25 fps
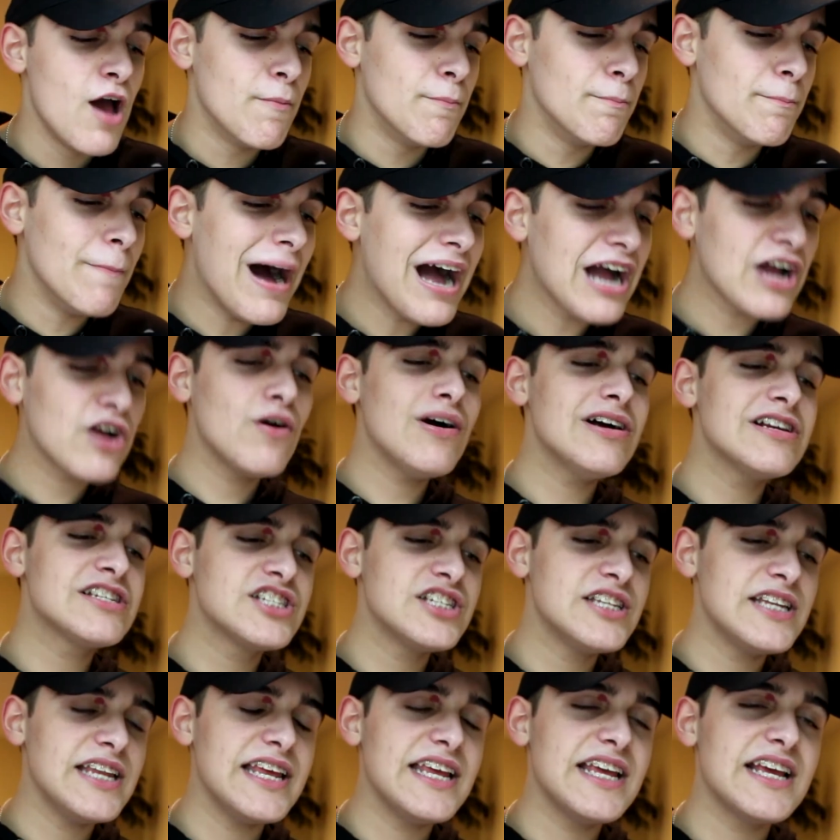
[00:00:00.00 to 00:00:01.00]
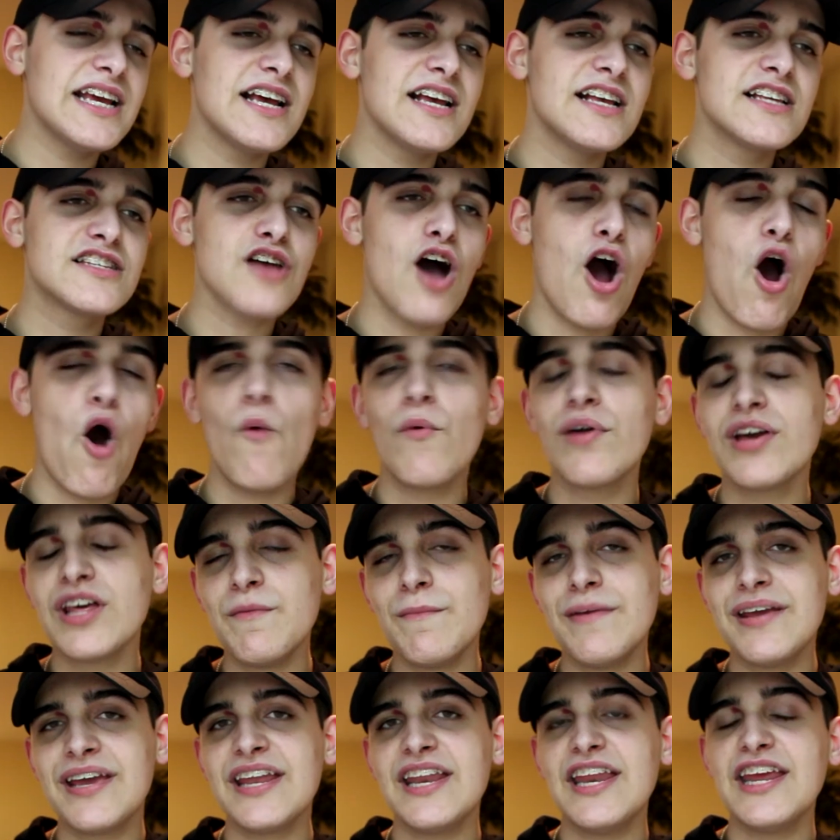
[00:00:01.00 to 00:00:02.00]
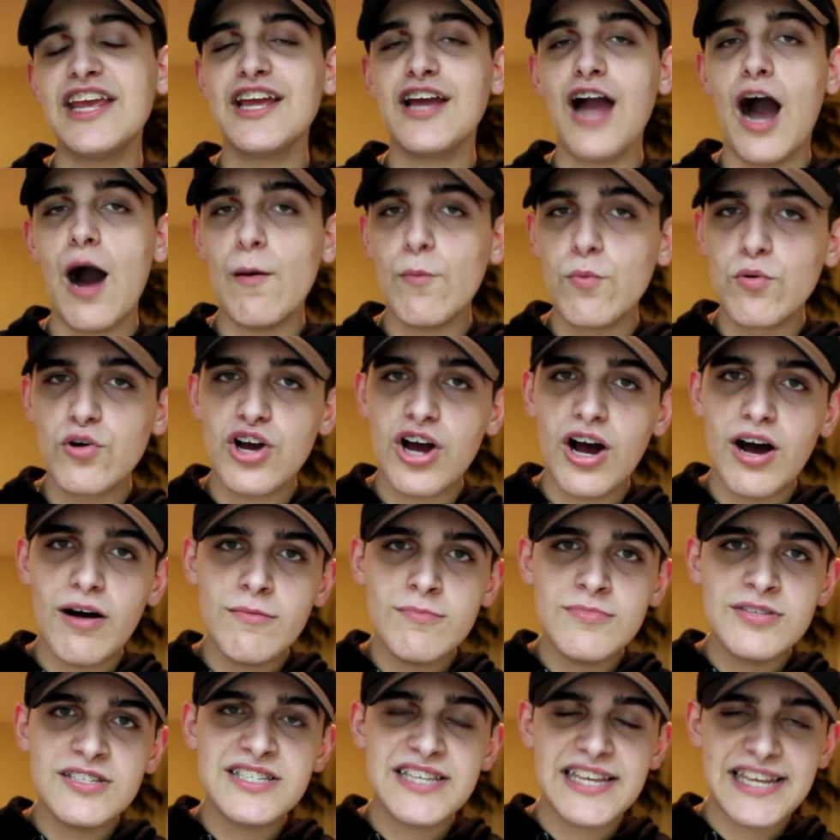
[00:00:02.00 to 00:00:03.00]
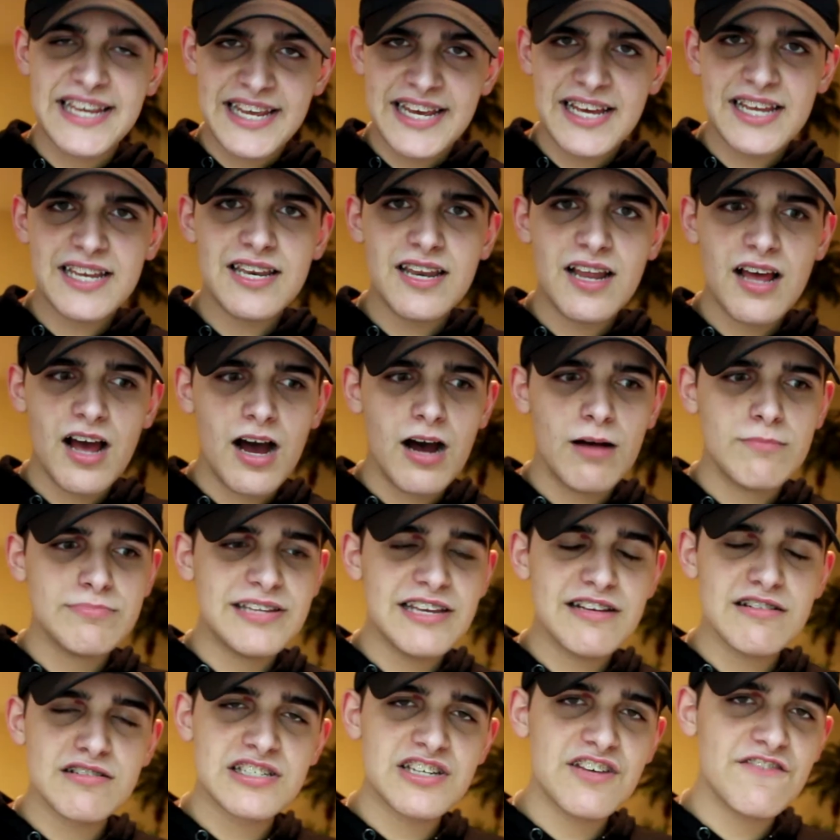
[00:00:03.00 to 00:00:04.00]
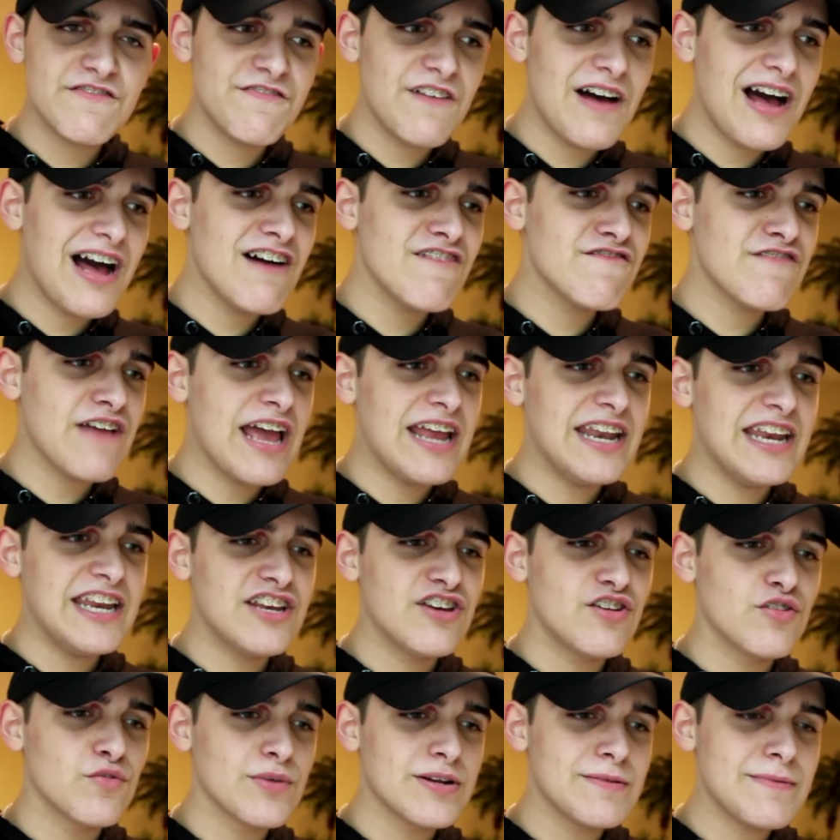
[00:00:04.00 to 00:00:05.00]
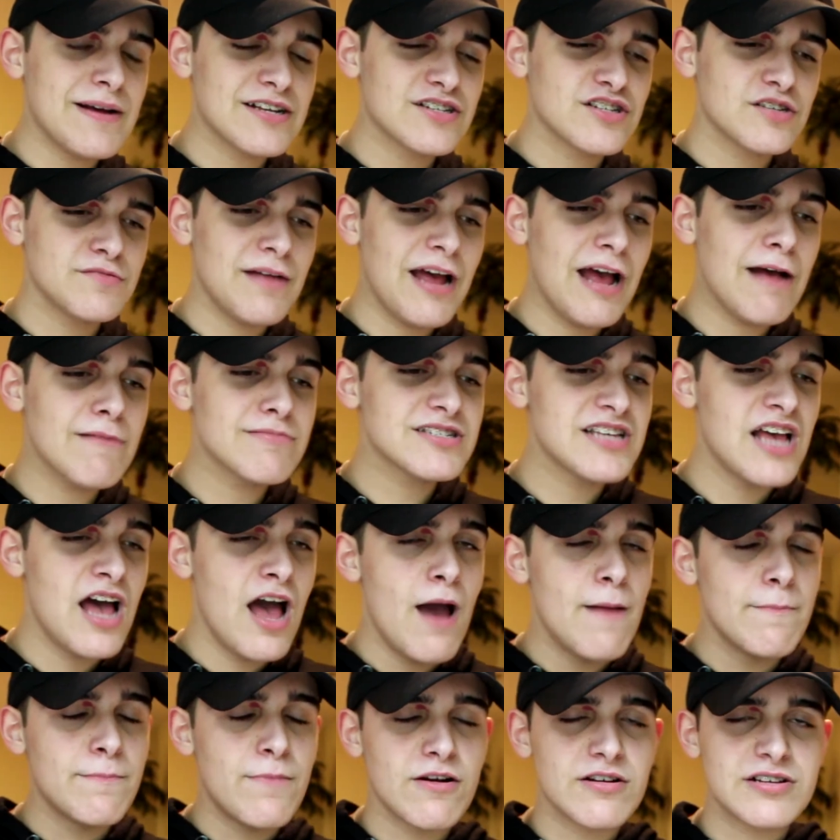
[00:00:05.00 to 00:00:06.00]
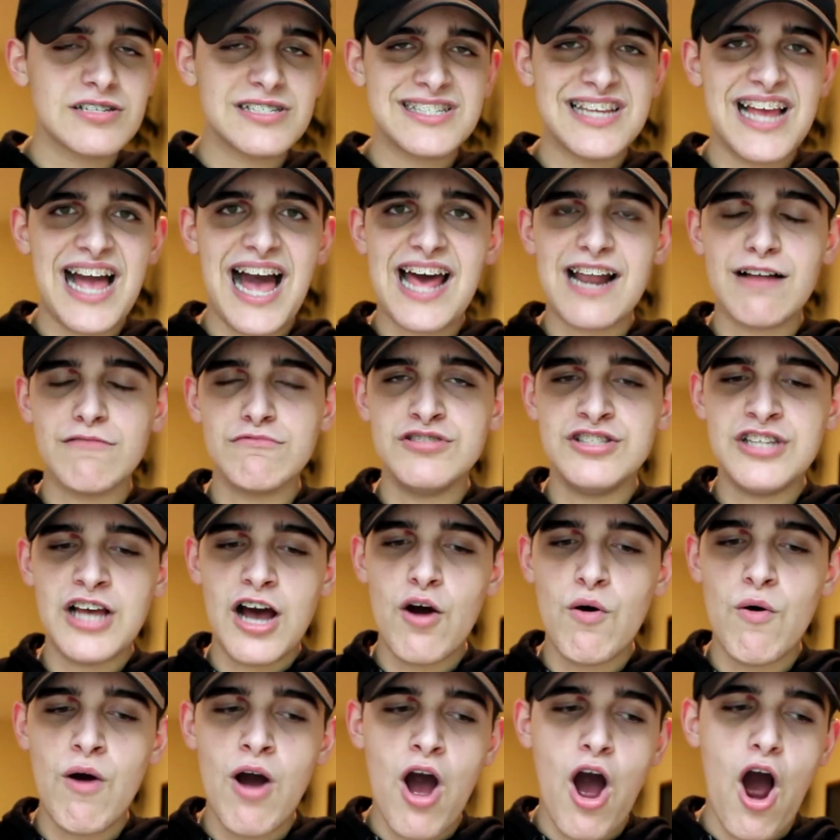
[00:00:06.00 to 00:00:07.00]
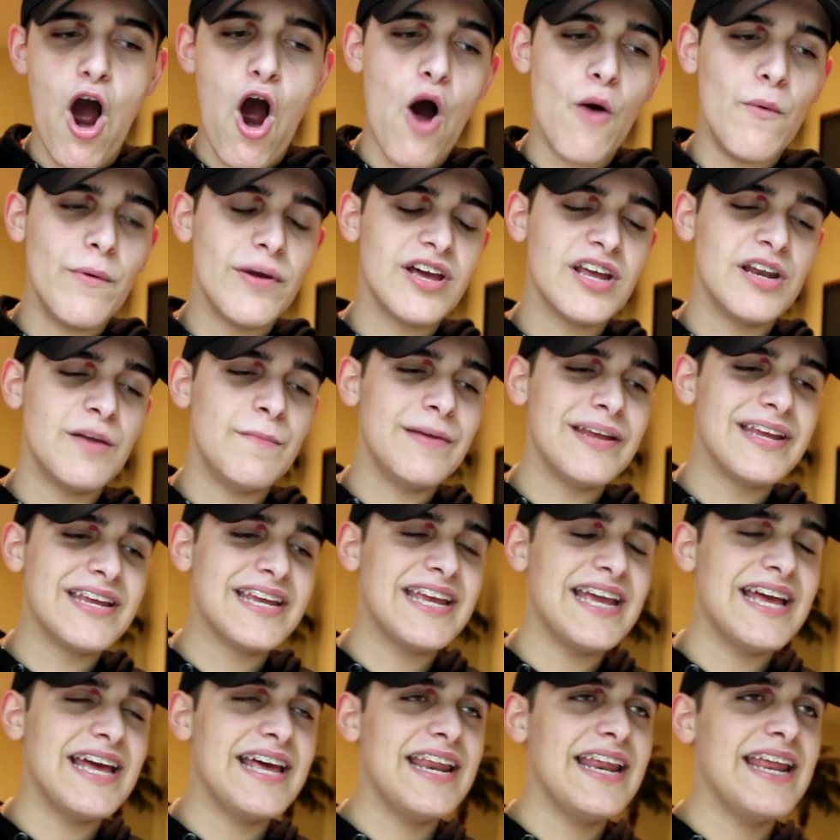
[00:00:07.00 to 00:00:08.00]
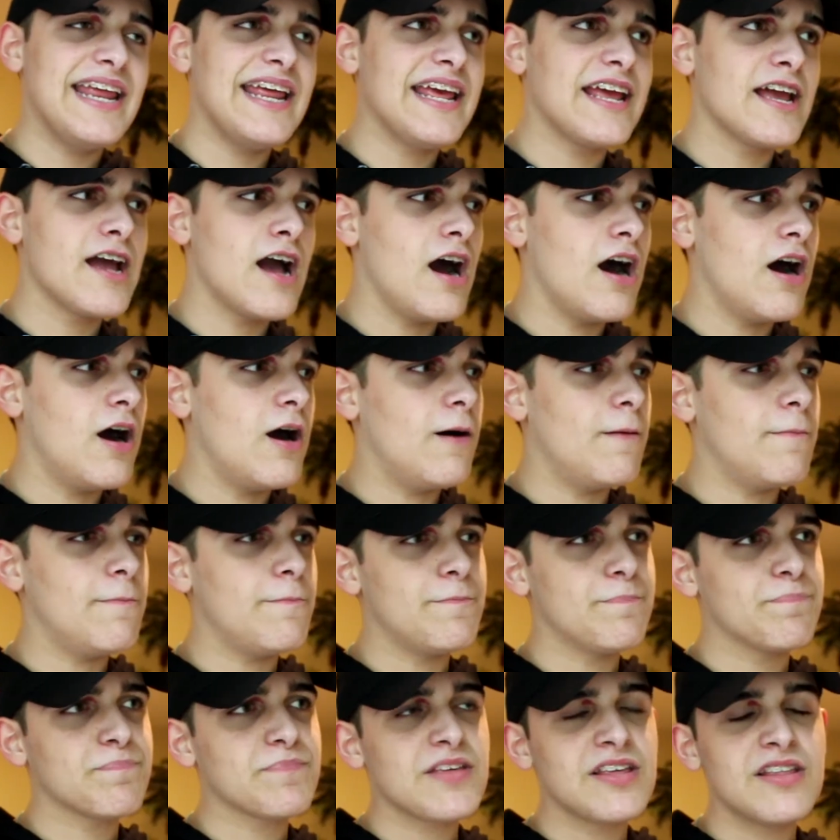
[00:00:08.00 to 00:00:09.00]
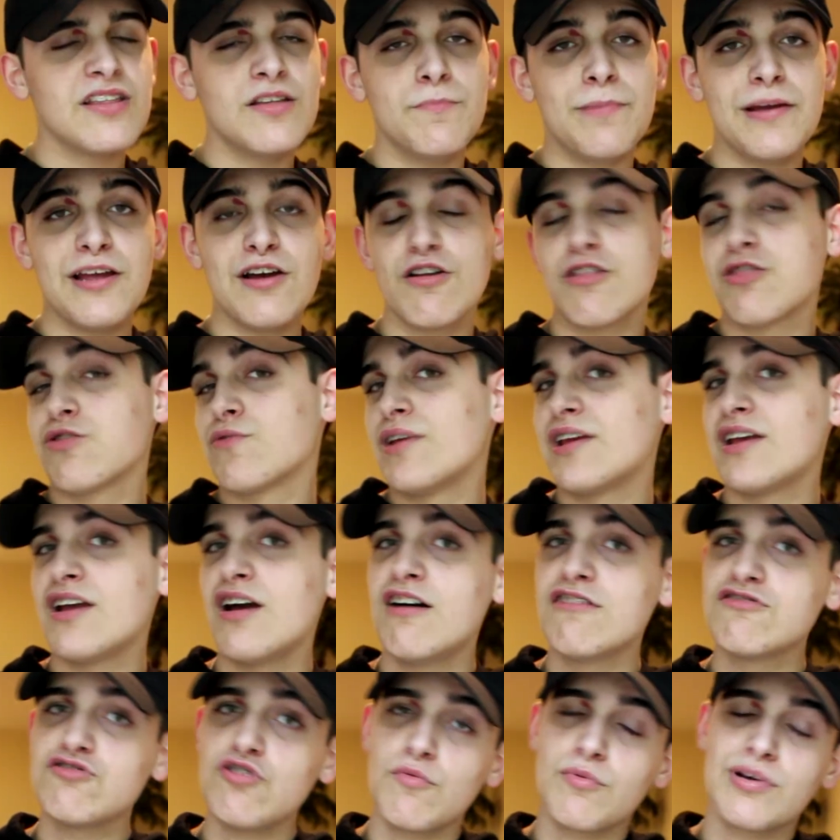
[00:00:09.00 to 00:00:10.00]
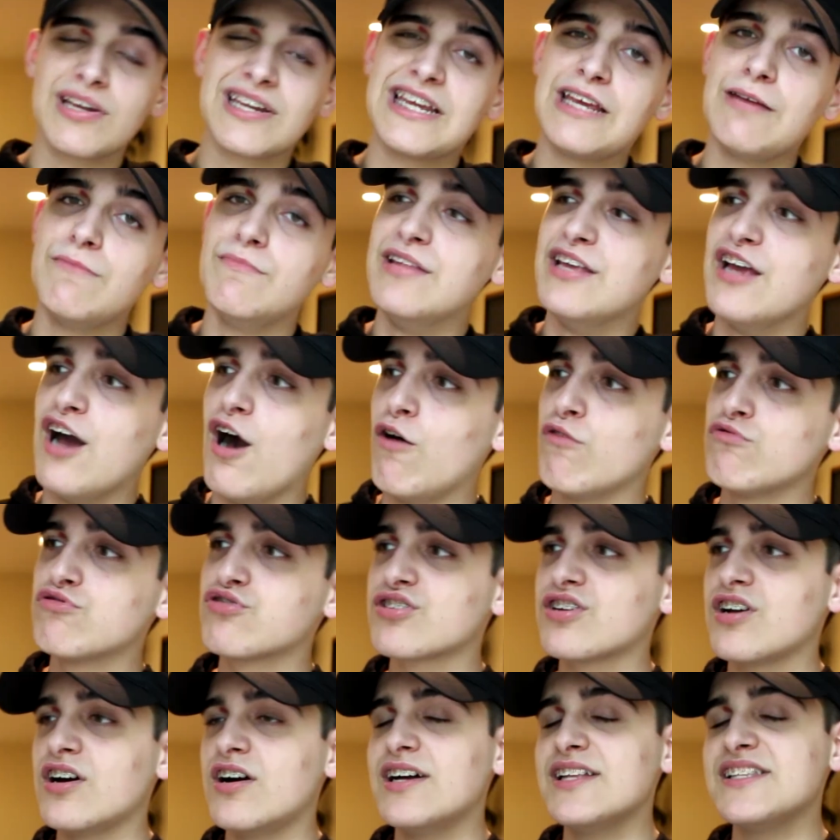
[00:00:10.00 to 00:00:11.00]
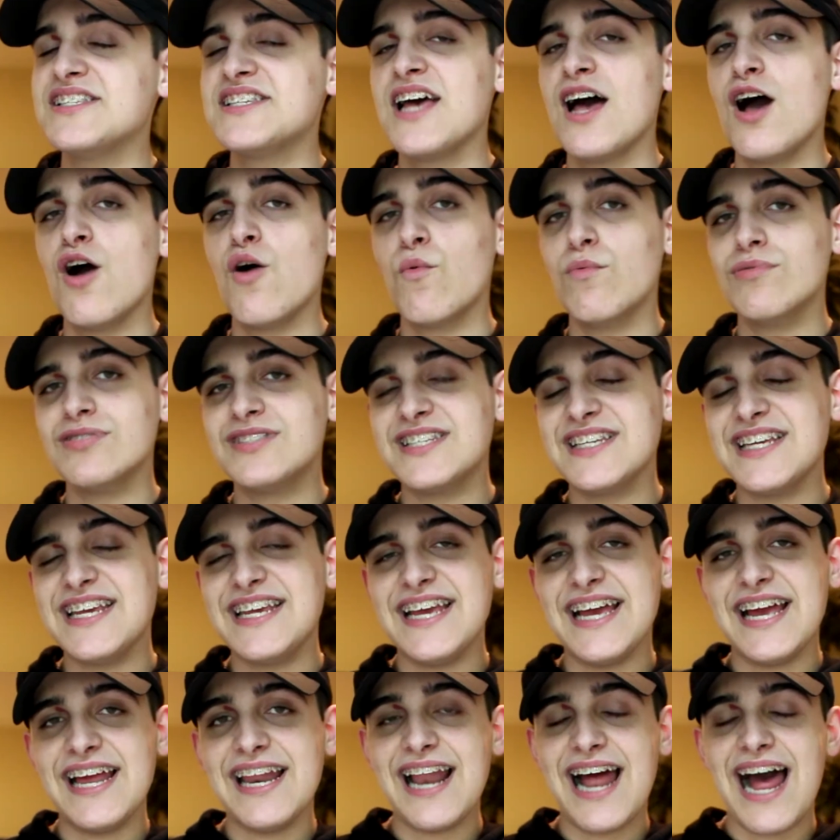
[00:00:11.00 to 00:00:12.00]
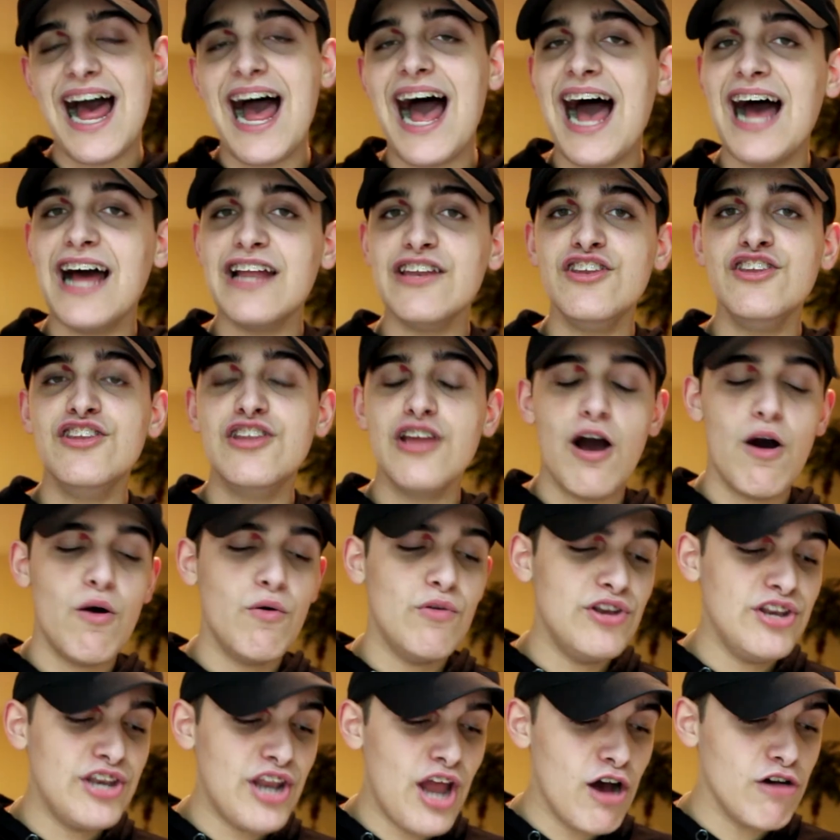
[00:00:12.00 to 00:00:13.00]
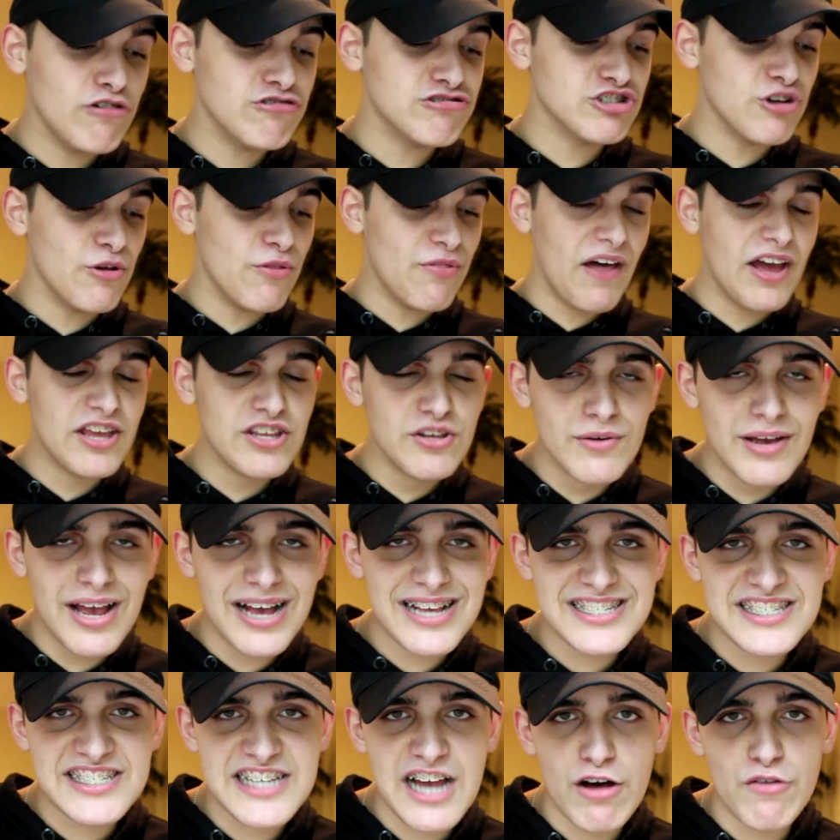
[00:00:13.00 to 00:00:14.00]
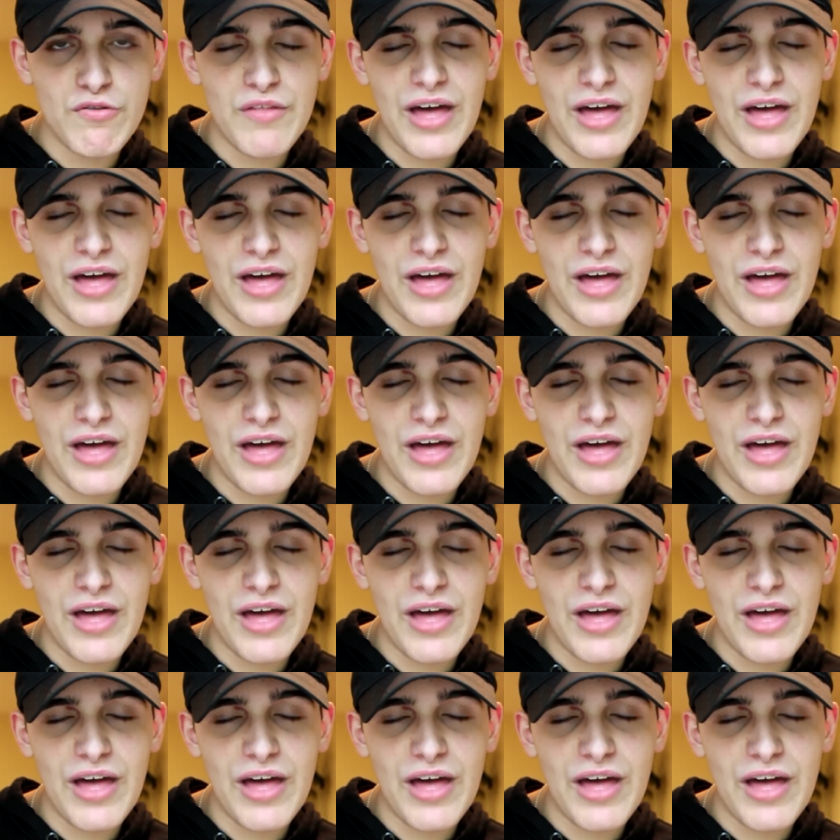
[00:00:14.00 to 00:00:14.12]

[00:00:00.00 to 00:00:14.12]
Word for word: My question is, are we going to be getting Gobblegums in DLC 5 and into the remastered maps? Personally, I don't know. Are we going to be getting BO3 guns, or we're gonna keep the older guns? Once again, I don't know. So there you guys go.